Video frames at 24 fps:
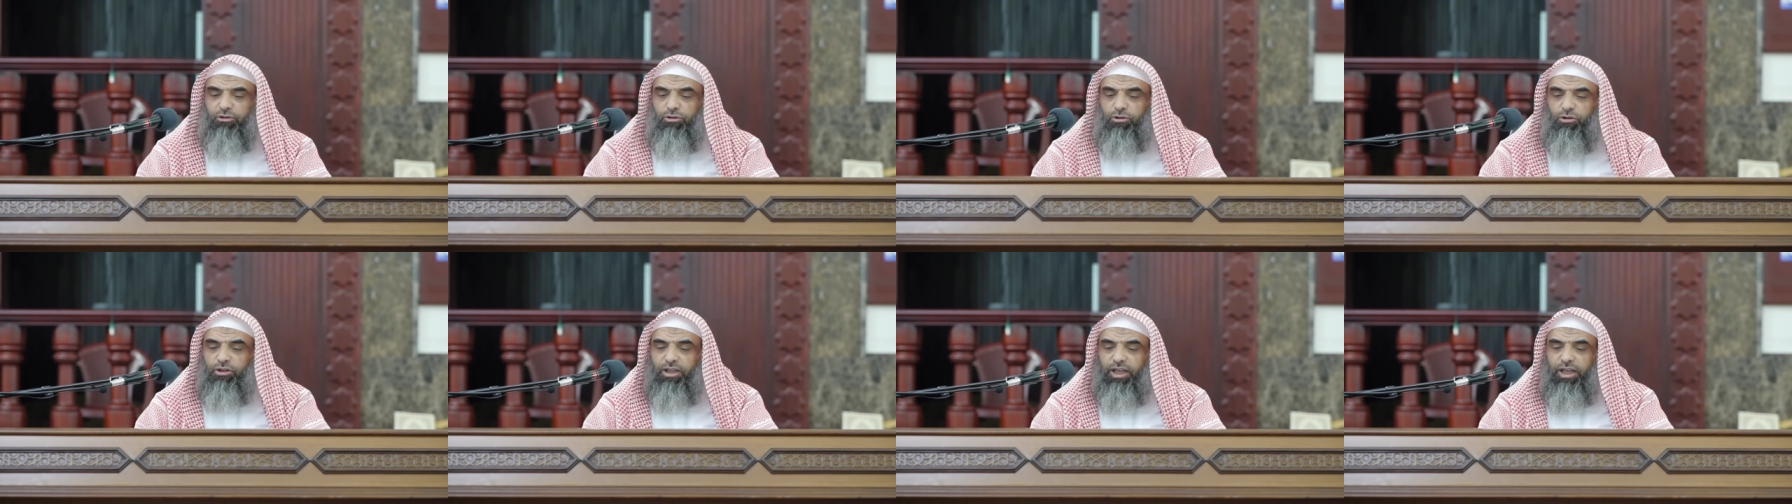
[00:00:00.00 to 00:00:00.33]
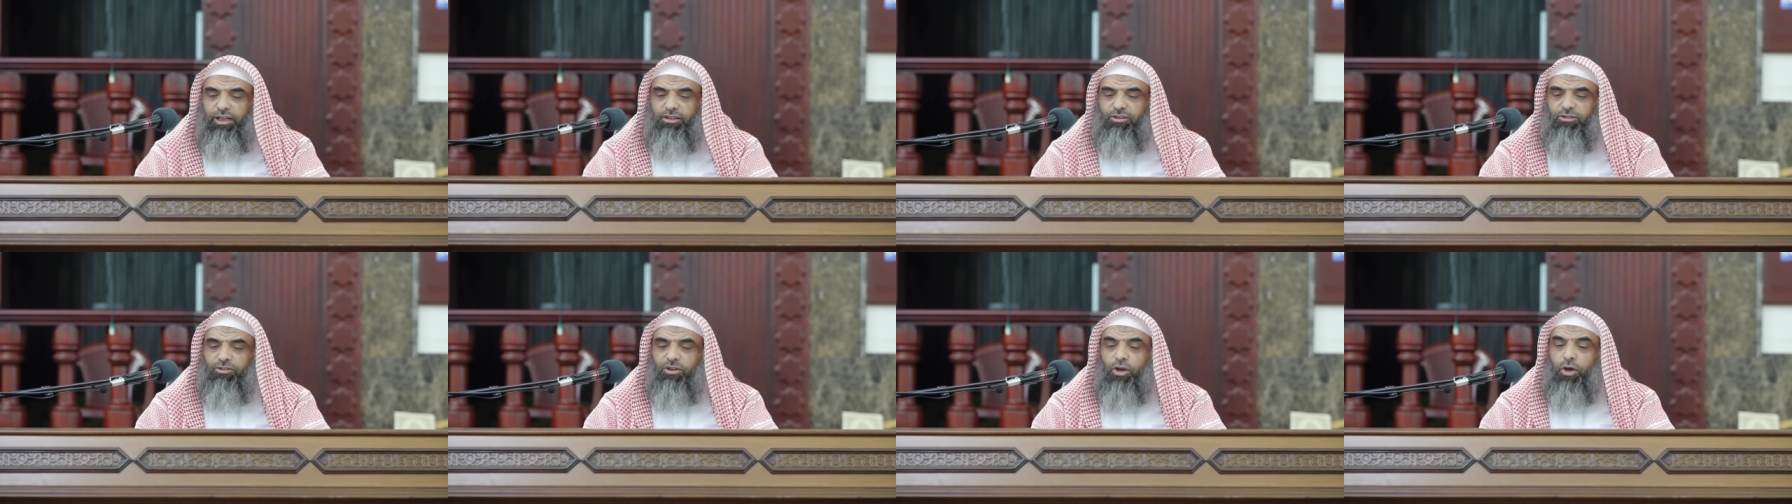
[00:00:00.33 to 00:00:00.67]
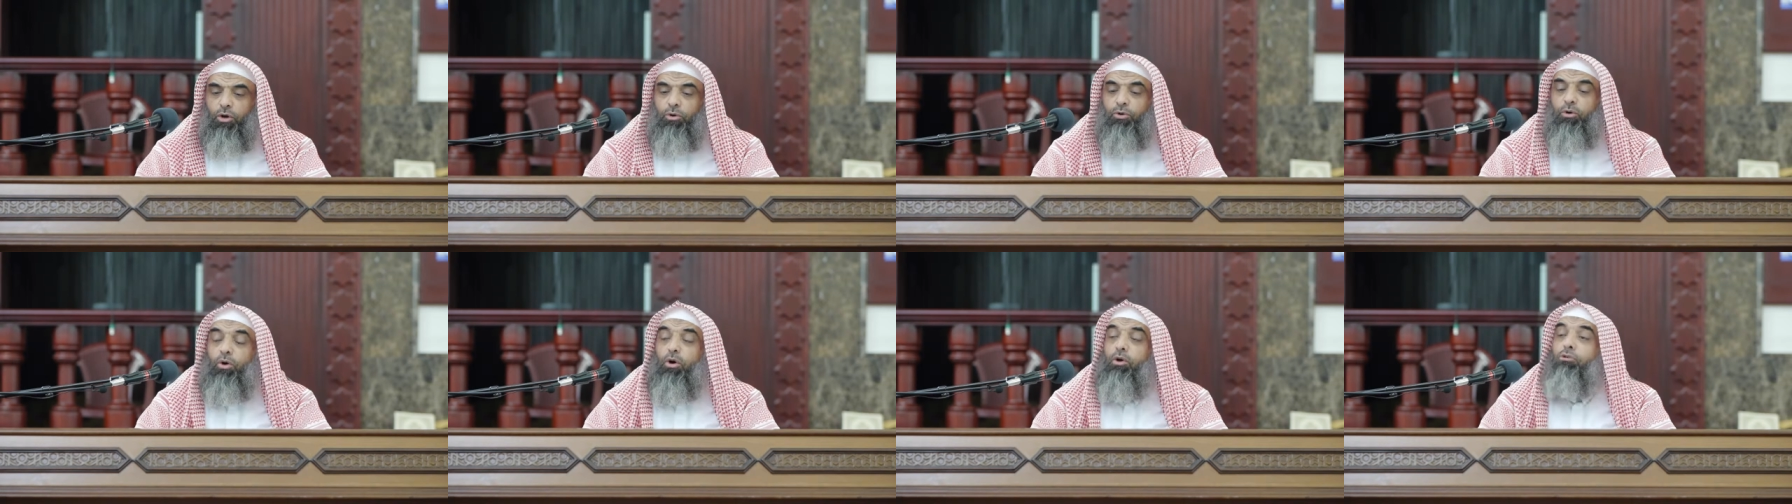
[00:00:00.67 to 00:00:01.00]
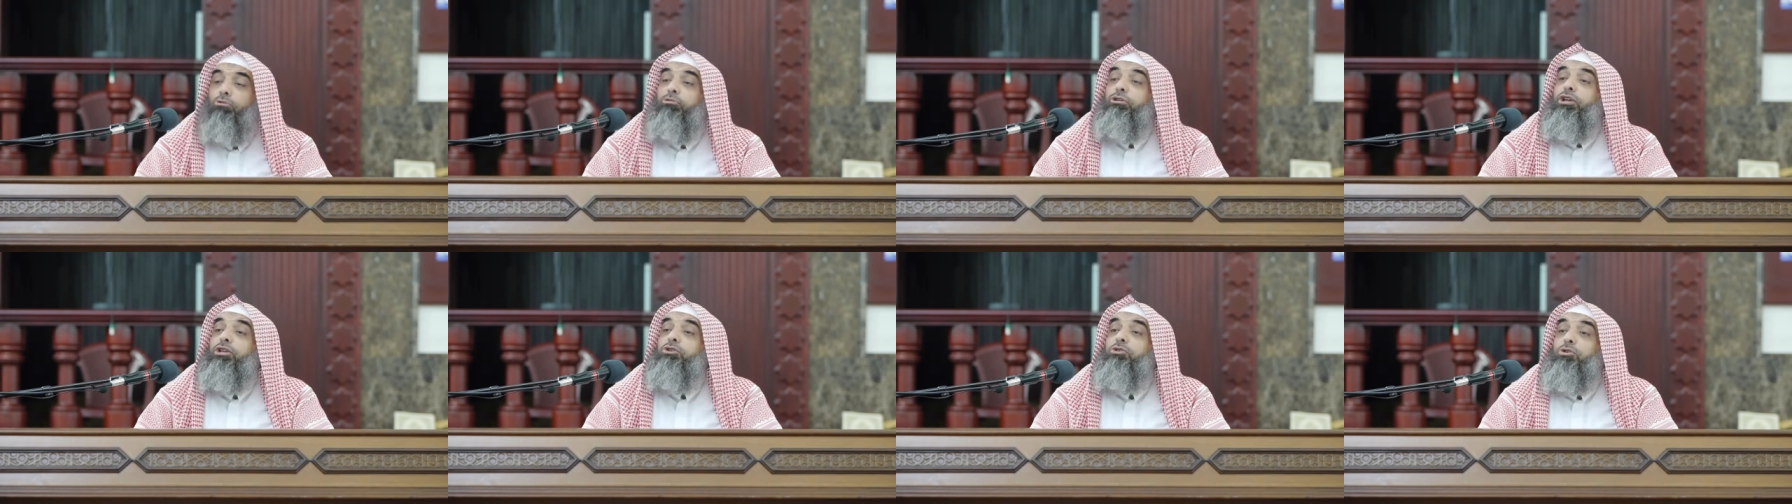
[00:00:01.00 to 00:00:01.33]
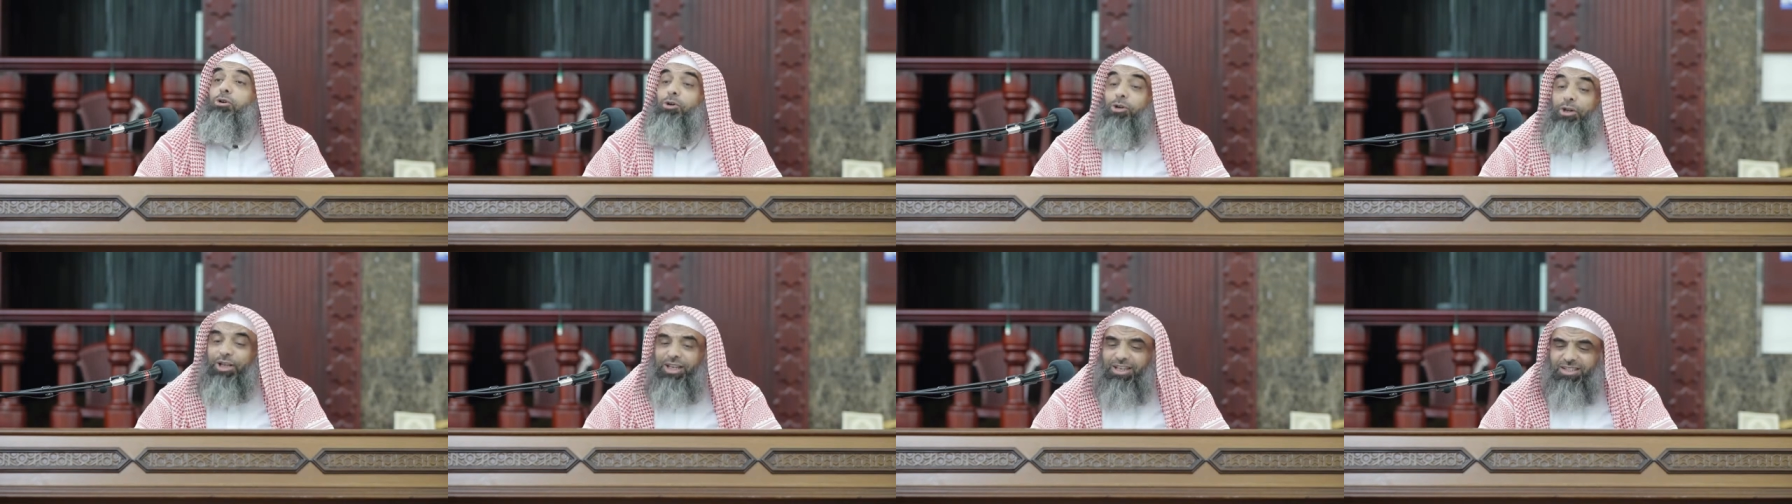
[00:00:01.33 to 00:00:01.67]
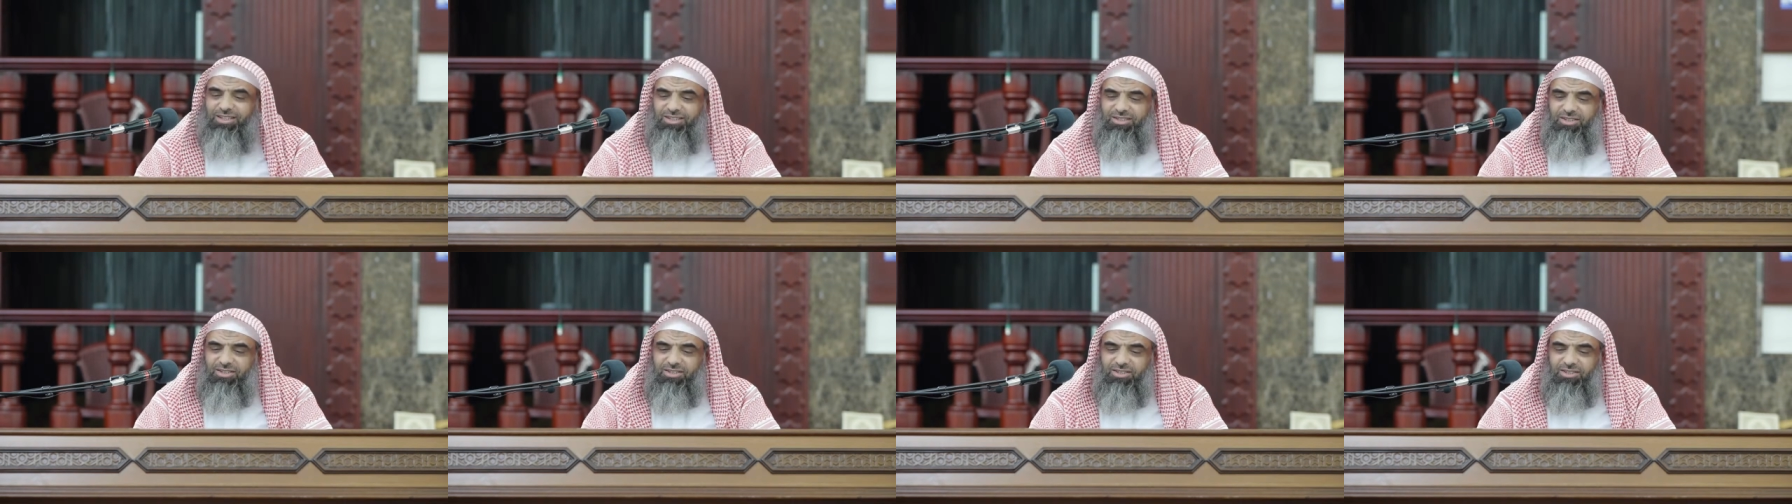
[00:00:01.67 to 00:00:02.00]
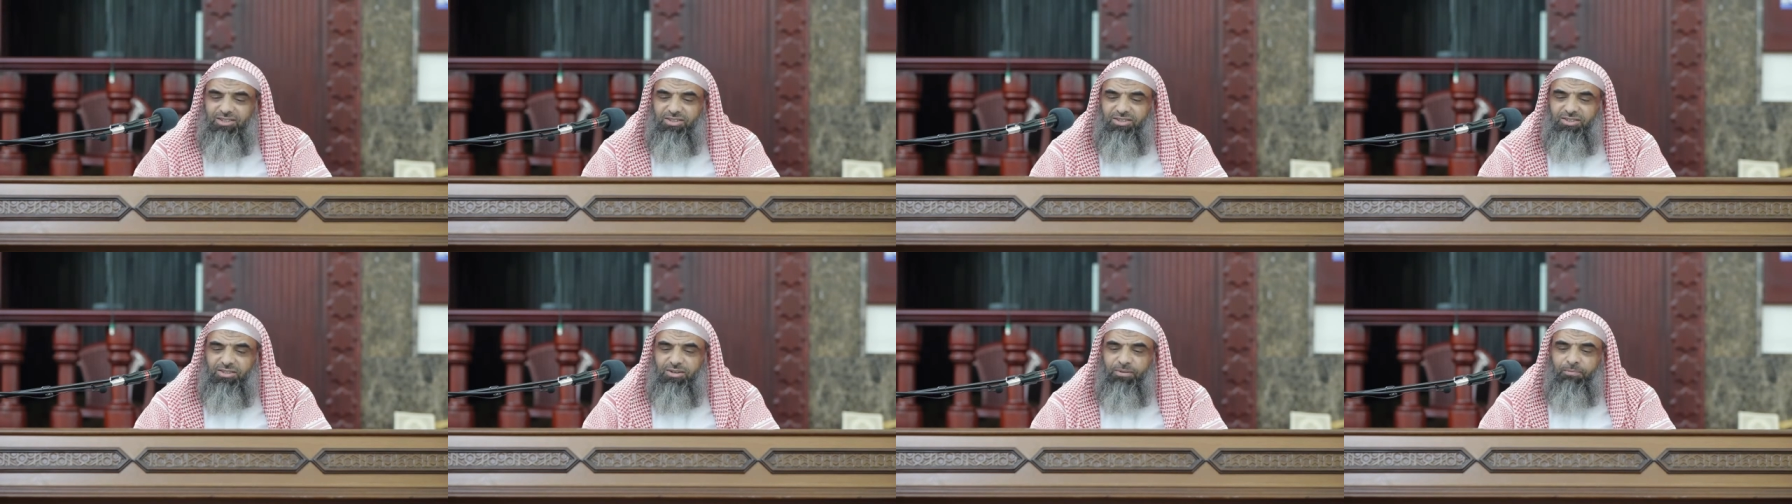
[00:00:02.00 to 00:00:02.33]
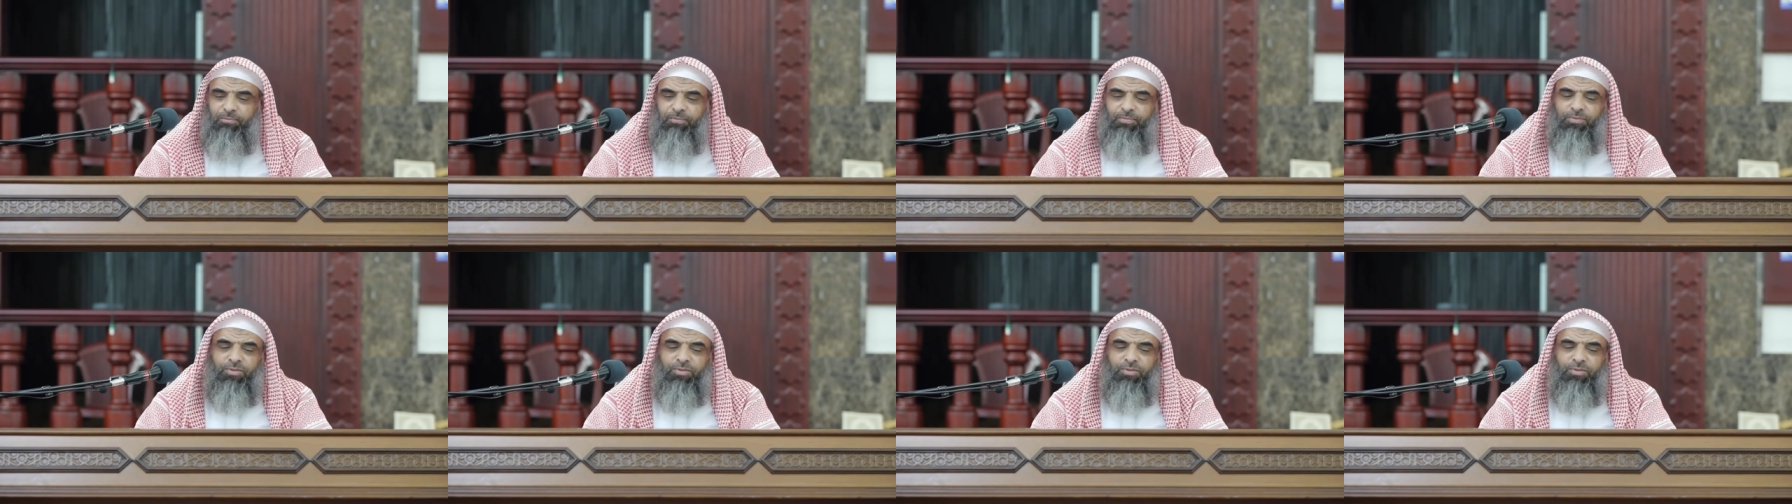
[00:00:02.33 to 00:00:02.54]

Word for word: to get, nor rejoice